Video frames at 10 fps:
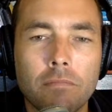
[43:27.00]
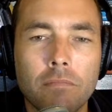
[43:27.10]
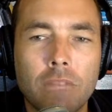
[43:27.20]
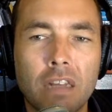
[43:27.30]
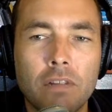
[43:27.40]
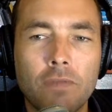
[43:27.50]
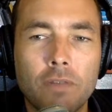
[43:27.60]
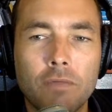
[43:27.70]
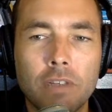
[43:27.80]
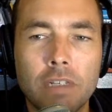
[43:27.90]
10 to
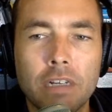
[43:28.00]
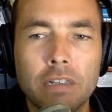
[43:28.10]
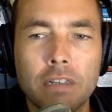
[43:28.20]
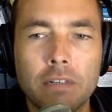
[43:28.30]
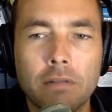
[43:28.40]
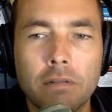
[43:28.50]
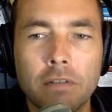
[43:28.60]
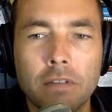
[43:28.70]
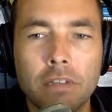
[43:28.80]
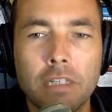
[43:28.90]
15 as this
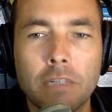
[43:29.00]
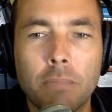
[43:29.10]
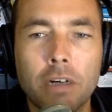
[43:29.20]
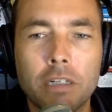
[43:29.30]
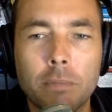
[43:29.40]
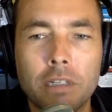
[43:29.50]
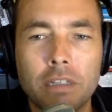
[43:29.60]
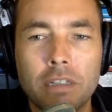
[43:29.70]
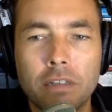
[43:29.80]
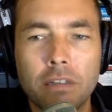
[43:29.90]
is bugging me
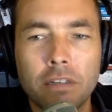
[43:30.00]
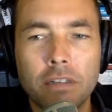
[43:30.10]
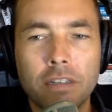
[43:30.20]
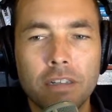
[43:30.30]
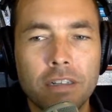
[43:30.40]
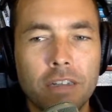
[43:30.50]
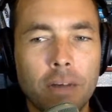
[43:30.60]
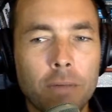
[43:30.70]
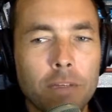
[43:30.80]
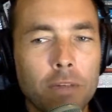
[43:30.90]
that I'm
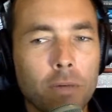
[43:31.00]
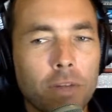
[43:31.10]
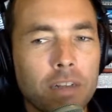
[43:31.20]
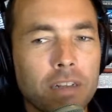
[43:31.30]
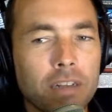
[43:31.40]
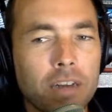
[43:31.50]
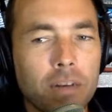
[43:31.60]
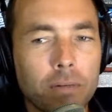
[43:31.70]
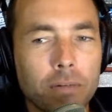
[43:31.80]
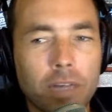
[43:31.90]
being told that it's a
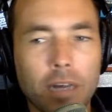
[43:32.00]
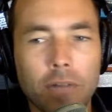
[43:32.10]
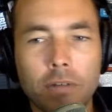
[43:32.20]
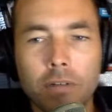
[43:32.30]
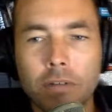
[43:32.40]
tunnel sound.